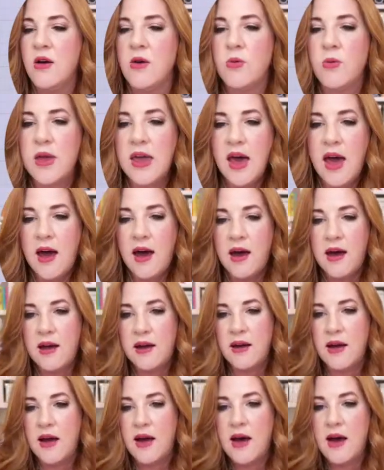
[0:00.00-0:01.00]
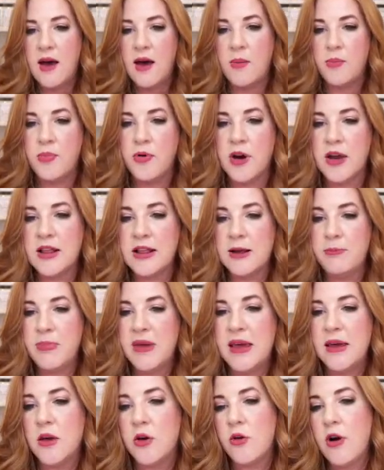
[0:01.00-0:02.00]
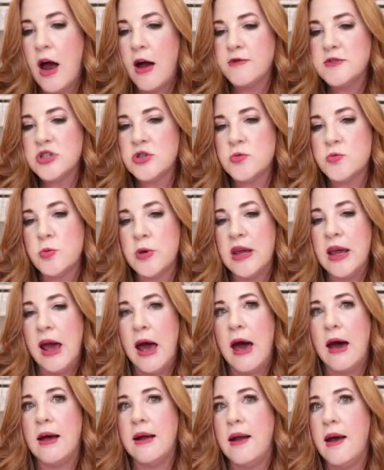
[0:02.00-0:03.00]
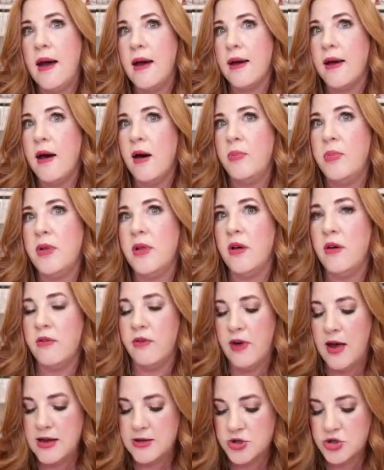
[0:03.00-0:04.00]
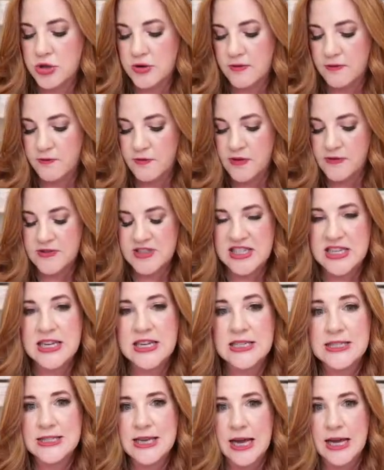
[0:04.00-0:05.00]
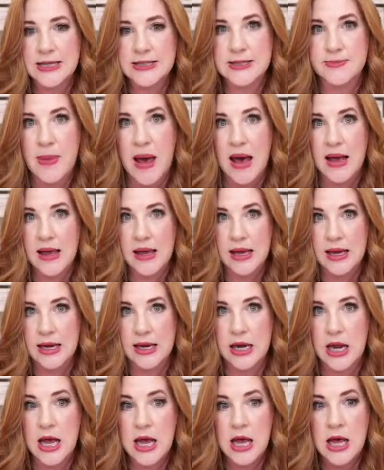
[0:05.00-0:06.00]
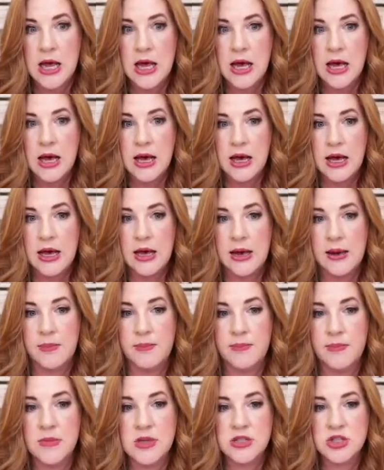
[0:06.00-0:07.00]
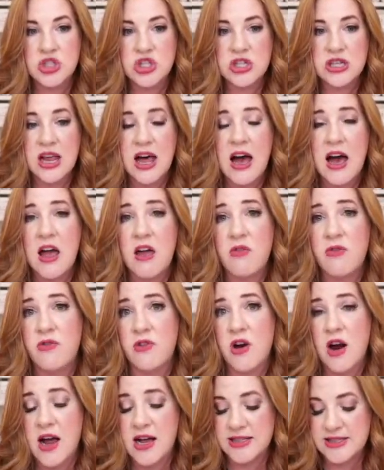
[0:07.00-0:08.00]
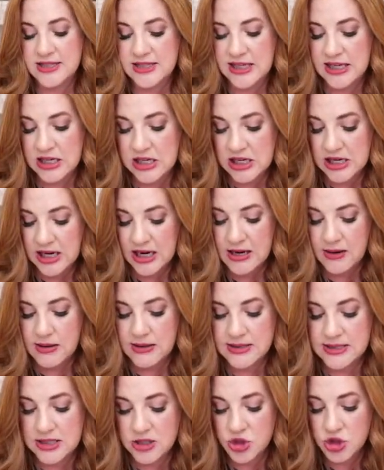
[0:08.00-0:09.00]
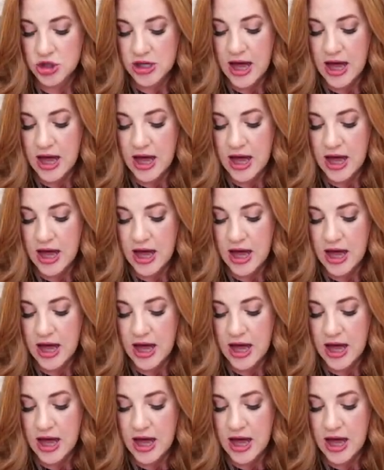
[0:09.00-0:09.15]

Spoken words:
We had a Prickly Pink Crafter. We had a couple of 115 days back in July for us here in Central